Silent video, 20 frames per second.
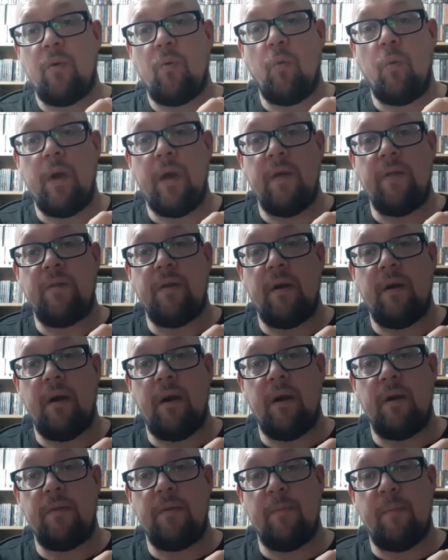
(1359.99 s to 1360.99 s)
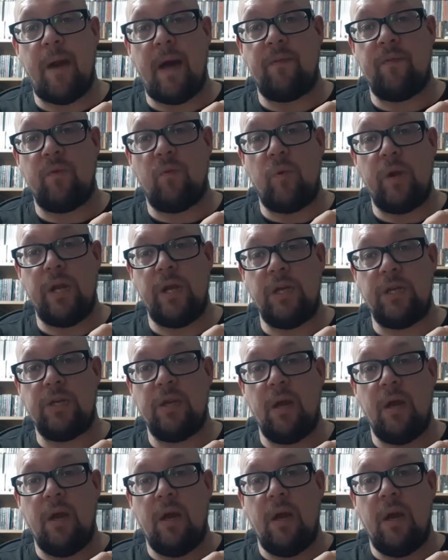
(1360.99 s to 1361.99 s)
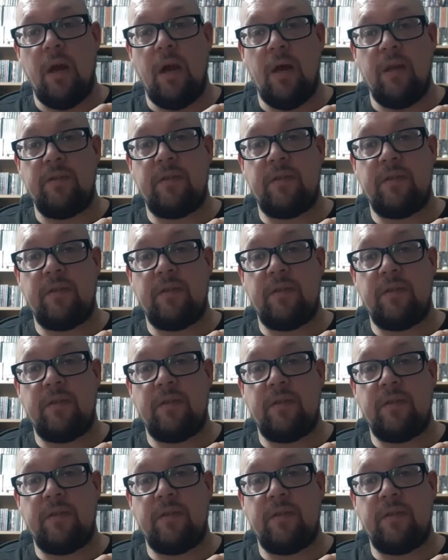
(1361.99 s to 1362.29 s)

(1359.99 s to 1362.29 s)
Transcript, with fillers: with uh, the band which uh,